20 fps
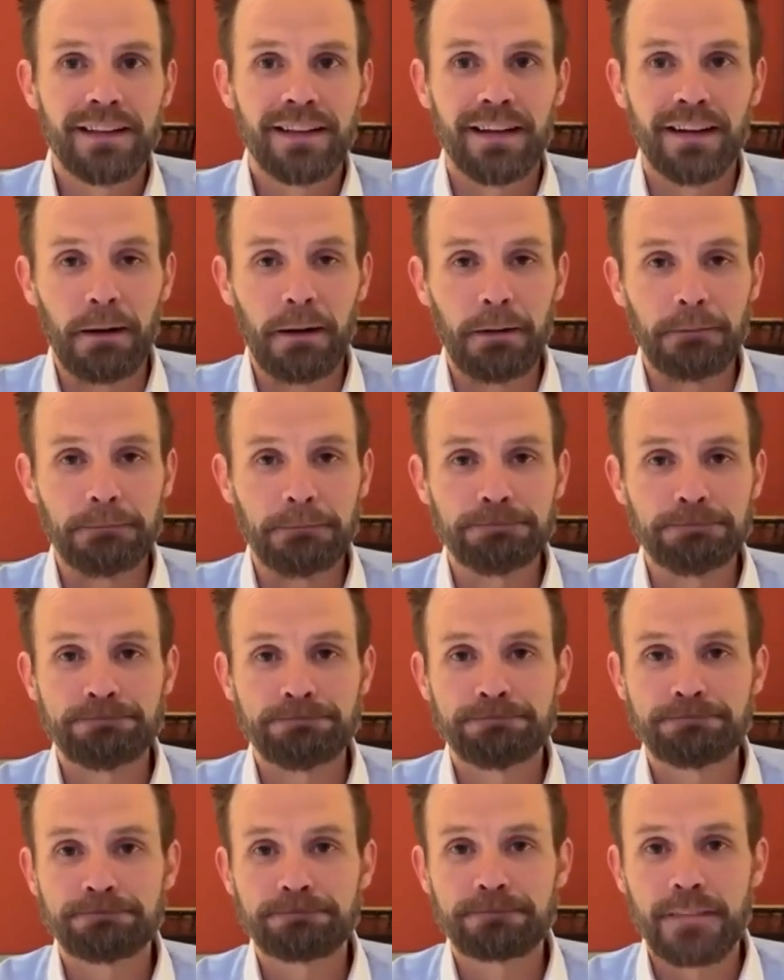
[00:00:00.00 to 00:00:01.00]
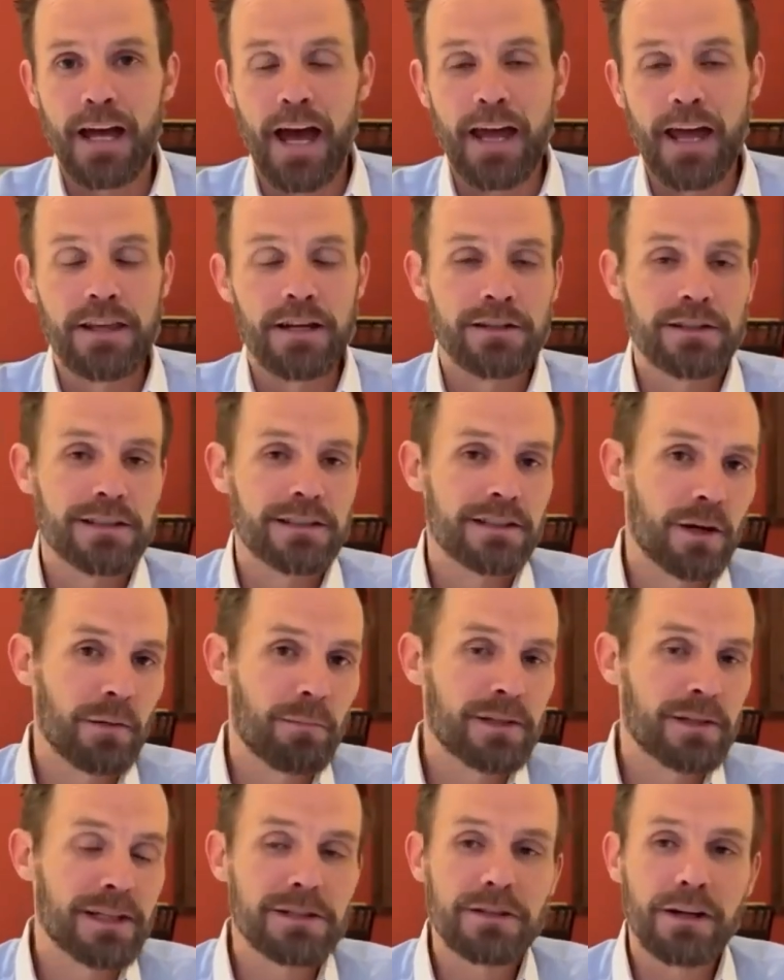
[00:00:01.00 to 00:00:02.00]
And there's
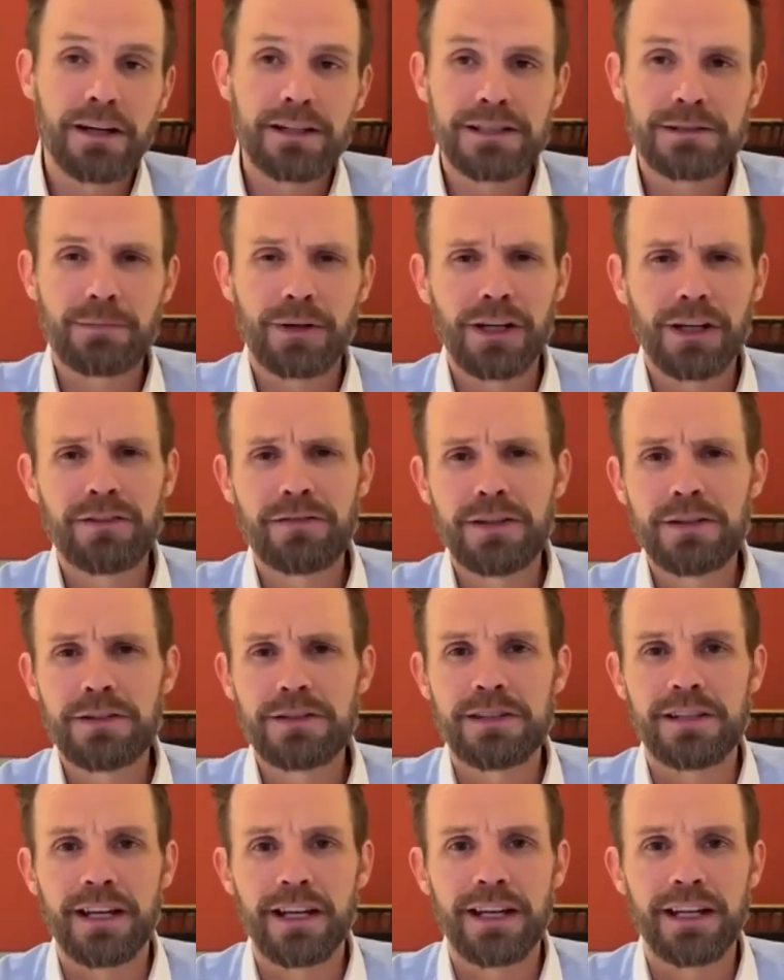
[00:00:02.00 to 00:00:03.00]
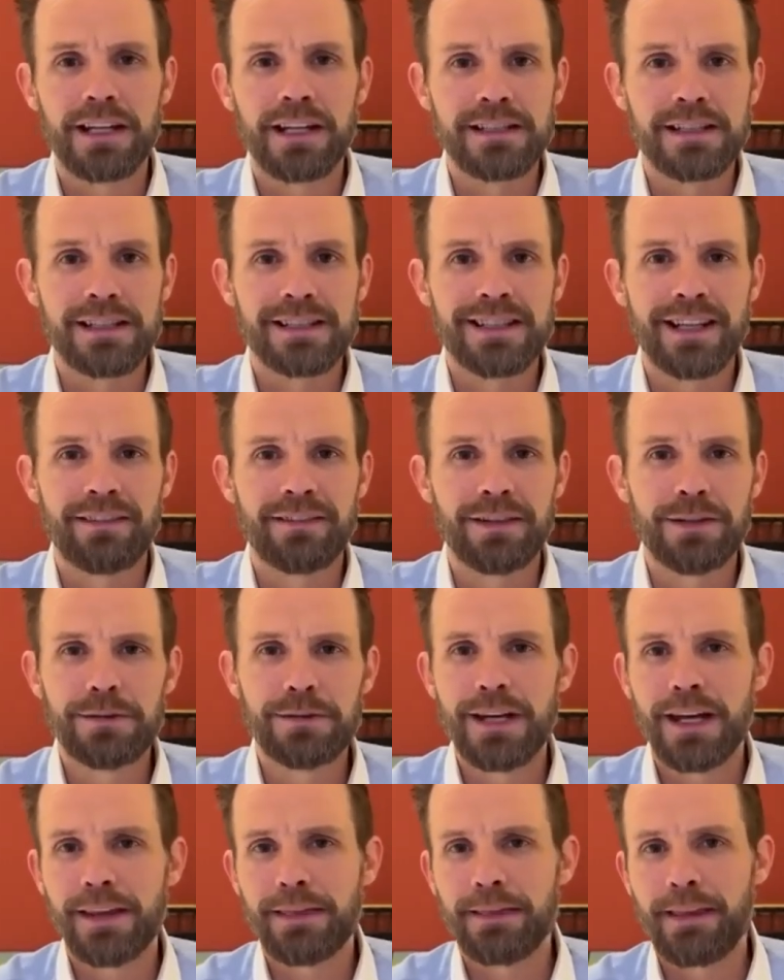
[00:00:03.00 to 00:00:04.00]
potential customer confusion that can exist if you
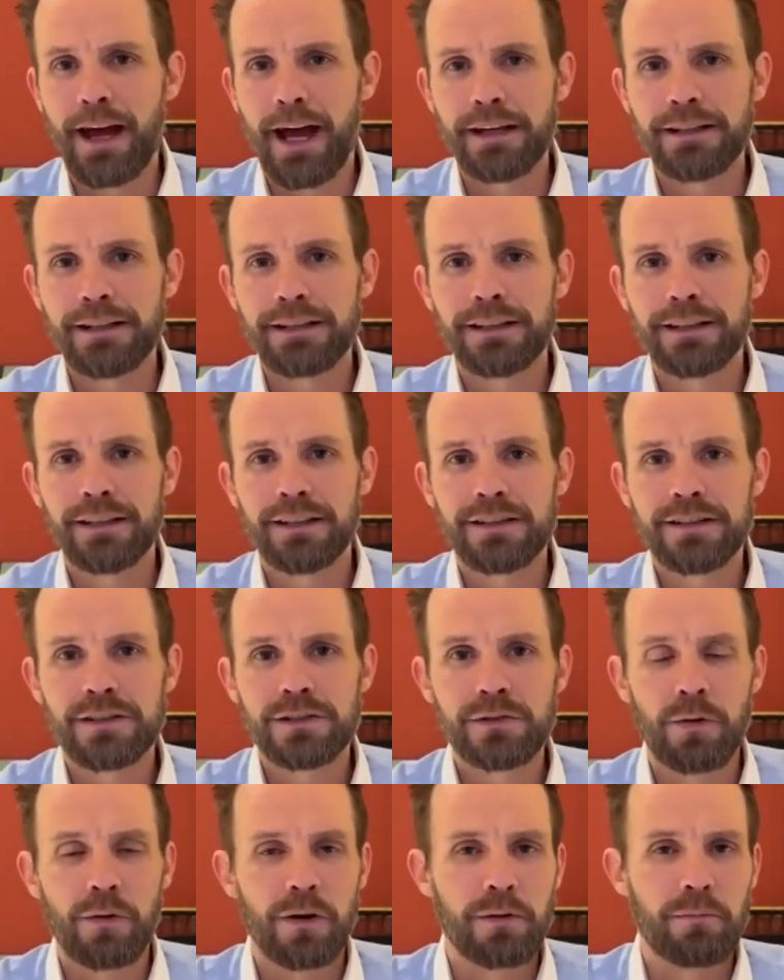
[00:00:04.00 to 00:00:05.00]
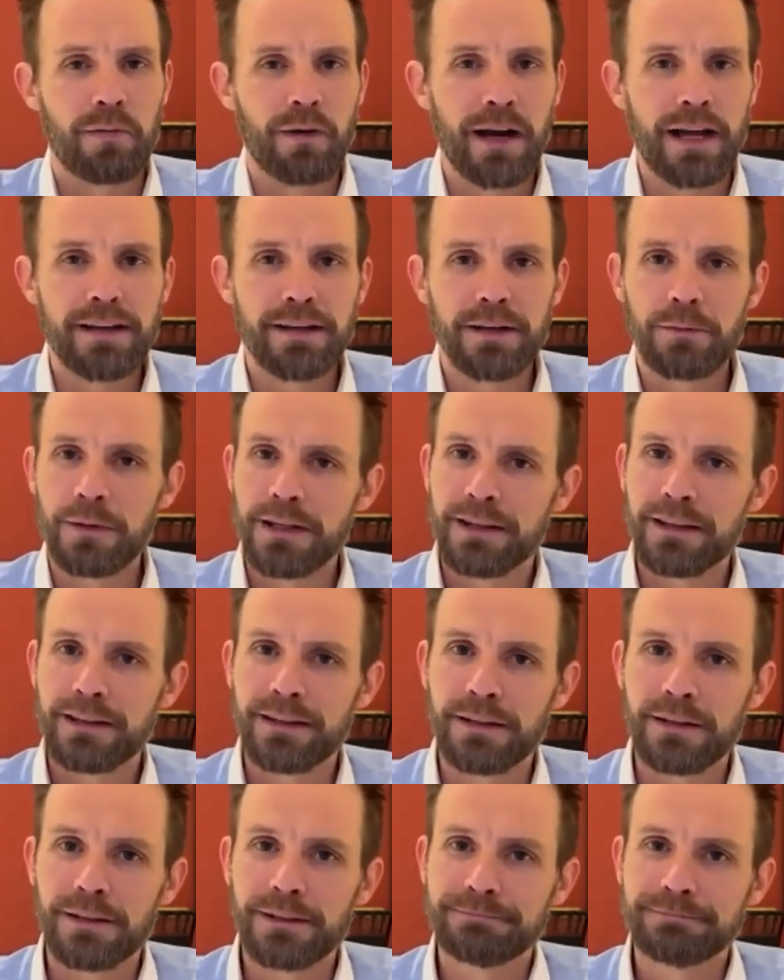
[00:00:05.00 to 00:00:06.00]
get that sword branded with
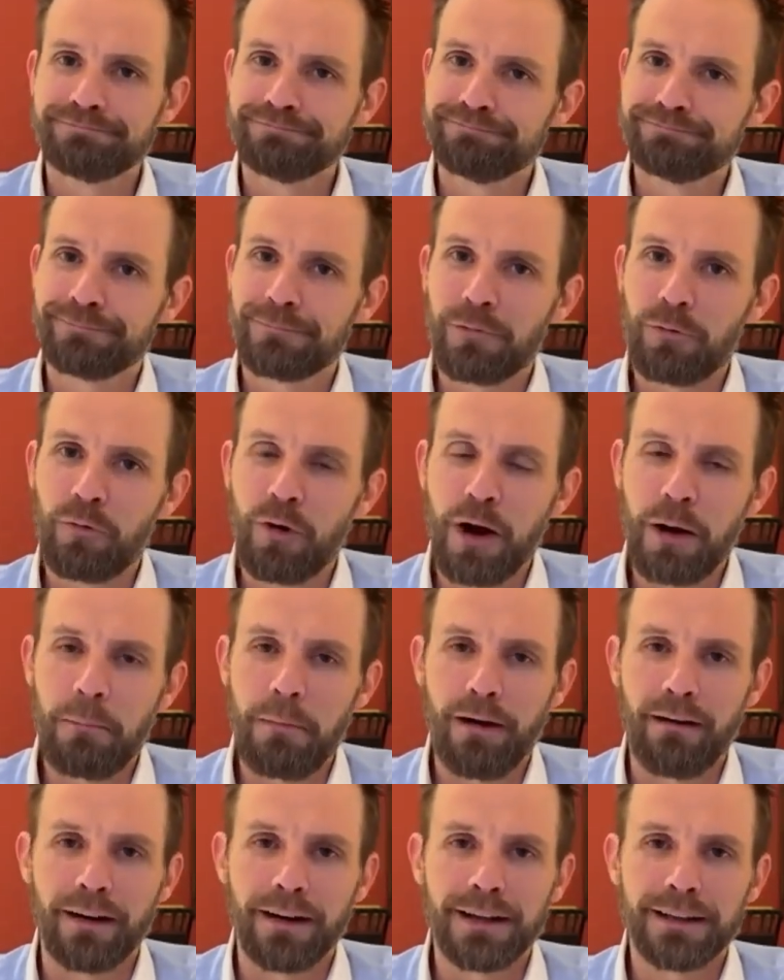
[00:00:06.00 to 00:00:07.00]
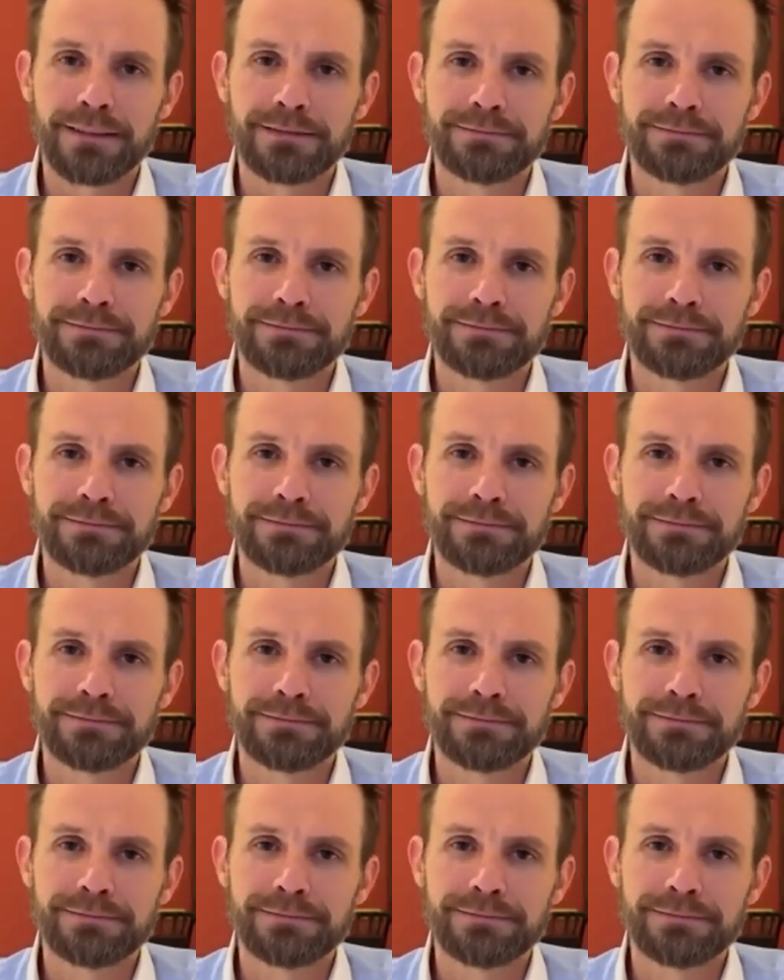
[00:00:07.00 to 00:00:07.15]
the wrong mark.